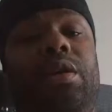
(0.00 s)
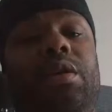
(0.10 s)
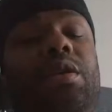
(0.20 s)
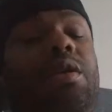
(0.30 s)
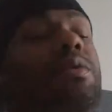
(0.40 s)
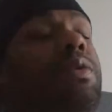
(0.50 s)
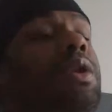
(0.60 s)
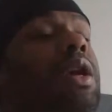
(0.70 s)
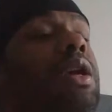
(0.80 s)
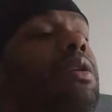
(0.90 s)
When
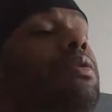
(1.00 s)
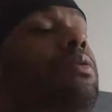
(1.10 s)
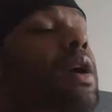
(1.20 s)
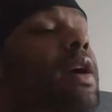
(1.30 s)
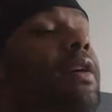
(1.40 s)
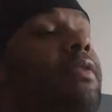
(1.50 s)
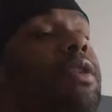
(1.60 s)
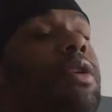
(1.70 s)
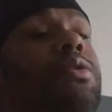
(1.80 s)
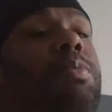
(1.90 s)
they don't have
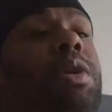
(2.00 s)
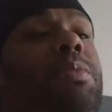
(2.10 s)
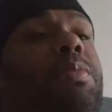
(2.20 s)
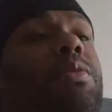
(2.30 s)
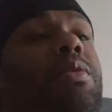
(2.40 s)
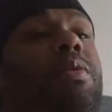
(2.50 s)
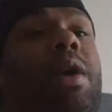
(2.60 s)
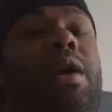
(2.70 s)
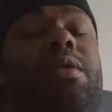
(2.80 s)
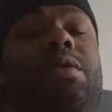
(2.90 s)
those people
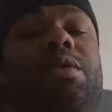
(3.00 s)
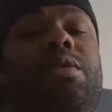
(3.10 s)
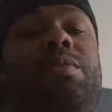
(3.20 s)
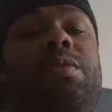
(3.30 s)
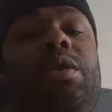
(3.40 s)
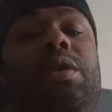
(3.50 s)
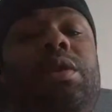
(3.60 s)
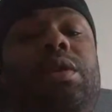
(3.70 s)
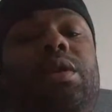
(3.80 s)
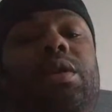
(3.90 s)
around them
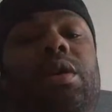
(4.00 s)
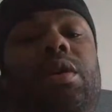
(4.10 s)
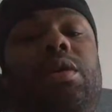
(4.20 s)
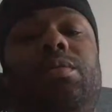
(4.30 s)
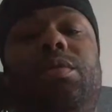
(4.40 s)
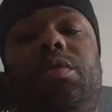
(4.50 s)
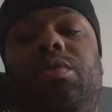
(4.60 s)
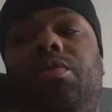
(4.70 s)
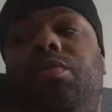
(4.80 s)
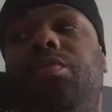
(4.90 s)

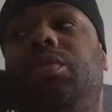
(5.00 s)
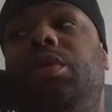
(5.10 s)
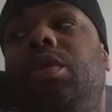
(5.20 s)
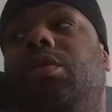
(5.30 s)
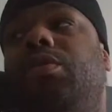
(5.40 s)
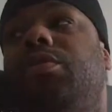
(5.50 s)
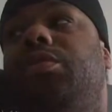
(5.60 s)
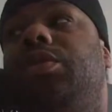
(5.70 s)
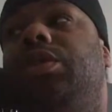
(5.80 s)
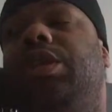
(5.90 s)
to
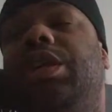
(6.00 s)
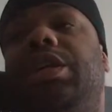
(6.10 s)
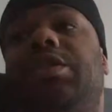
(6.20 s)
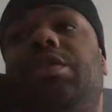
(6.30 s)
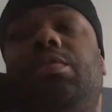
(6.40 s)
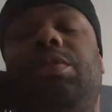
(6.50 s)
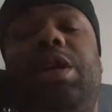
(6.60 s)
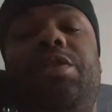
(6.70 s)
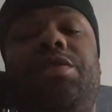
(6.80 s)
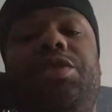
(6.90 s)
get some
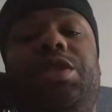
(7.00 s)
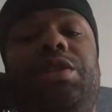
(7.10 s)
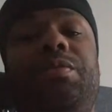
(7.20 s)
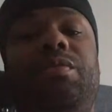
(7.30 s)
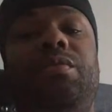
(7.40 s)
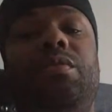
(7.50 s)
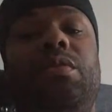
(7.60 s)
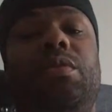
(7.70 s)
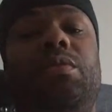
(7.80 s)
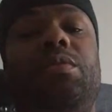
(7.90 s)
energy,
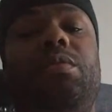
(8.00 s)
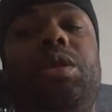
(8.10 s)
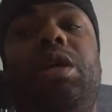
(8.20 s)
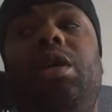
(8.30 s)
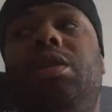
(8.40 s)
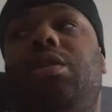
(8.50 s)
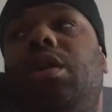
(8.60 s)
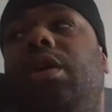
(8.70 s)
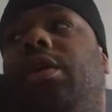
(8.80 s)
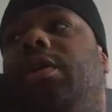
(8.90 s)
because
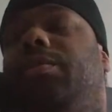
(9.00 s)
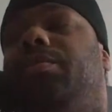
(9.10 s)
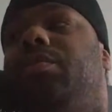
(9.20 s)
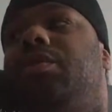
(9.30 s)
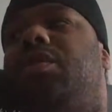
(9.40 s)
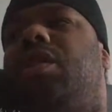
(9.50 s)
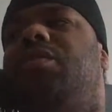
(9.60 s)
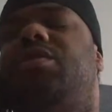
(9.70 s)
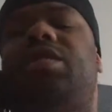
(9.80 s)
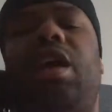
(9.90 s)
certain
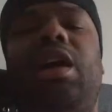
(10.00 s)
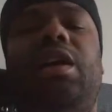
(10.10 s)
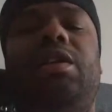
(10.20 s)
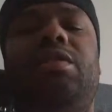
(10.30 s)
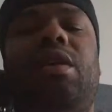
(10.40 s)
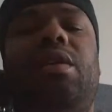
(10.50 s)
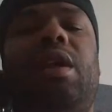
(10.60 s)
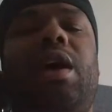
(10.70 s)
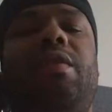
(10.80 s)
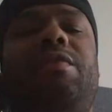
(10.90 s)
signs are
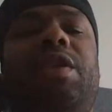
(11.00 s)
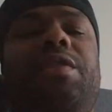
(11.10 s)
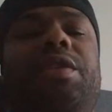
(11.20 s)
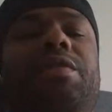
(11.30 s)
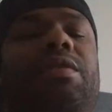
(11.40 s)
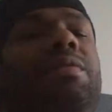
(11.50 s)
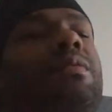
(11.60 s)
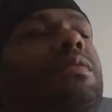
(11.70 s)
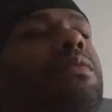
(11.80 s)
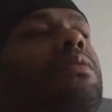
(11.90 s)
like very,
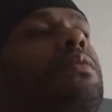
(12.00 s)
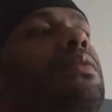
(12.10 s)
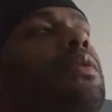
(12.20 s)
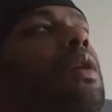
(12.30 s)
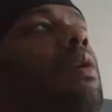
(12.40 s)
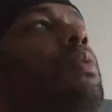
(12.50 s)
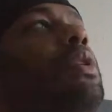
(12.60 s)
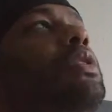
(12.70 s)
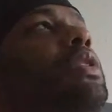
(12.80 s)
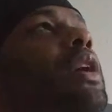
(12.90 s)
I want to
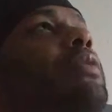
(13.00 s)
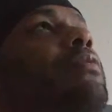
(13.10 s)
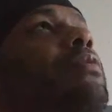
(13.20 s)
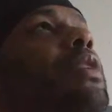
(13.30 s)
say,